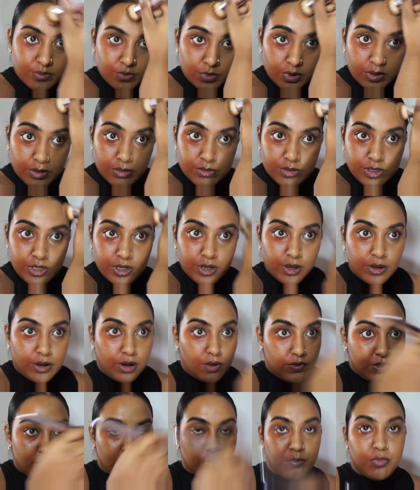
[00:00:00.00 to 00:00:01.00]
Well, you know,
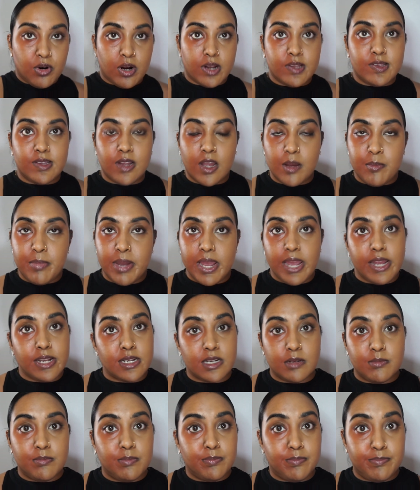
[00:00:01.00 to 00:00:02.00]
after the price that I paid,
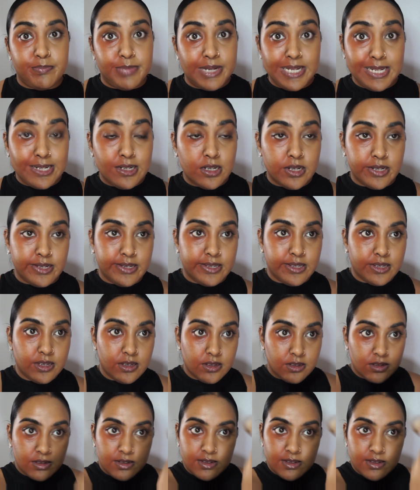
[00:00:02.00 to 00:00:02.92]
I better like it.